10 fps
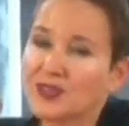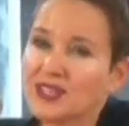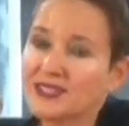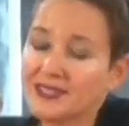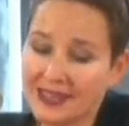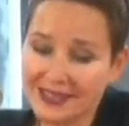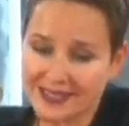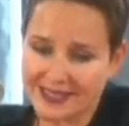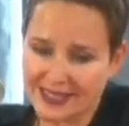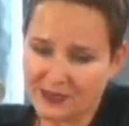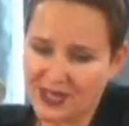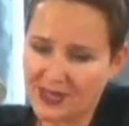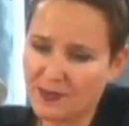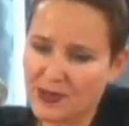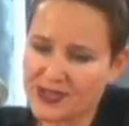What does it tell us then
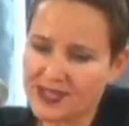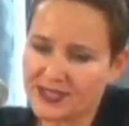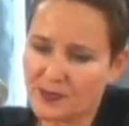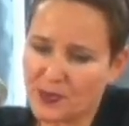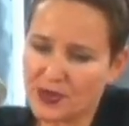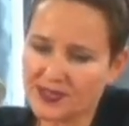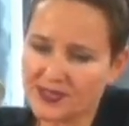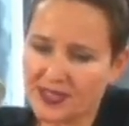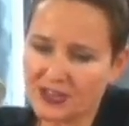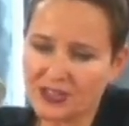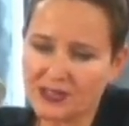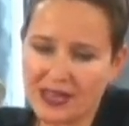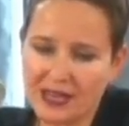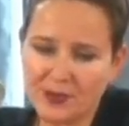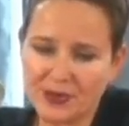when employees at Berlin's
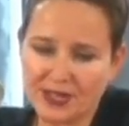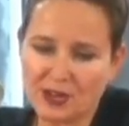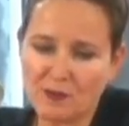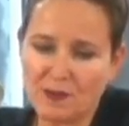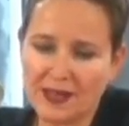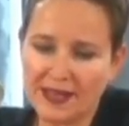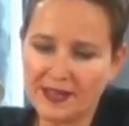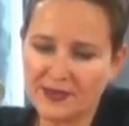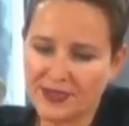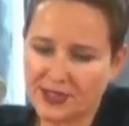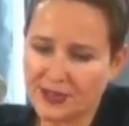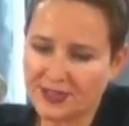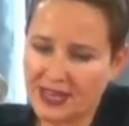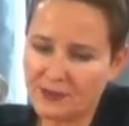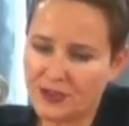National Library complain of their
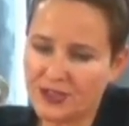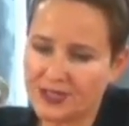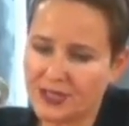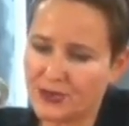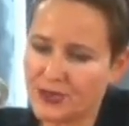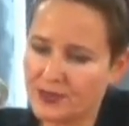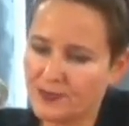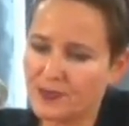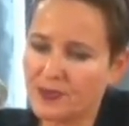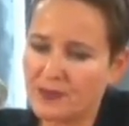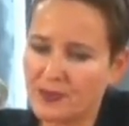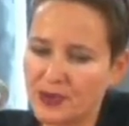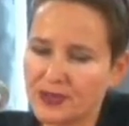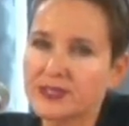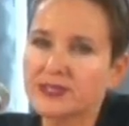contemptuous treatment by
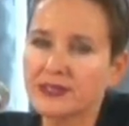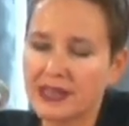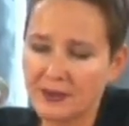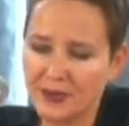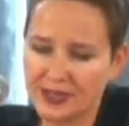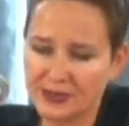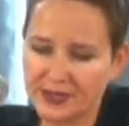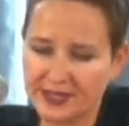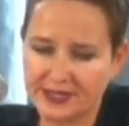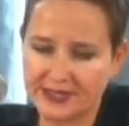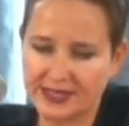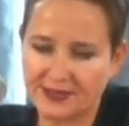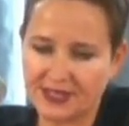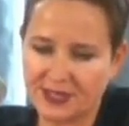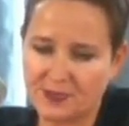both library users
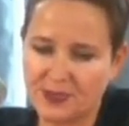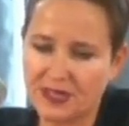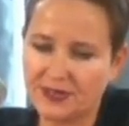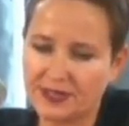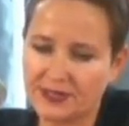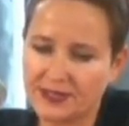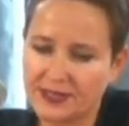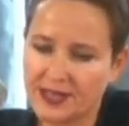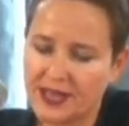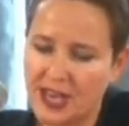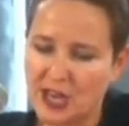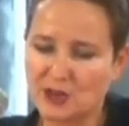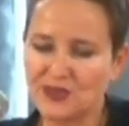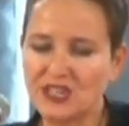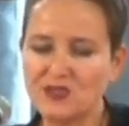and their superiors,
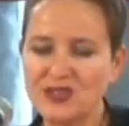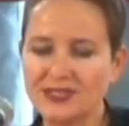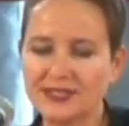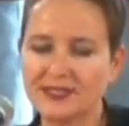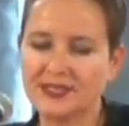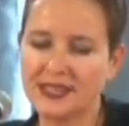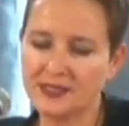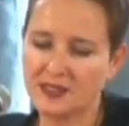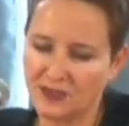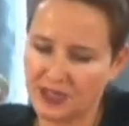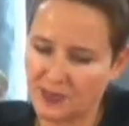and of a decreasing sense of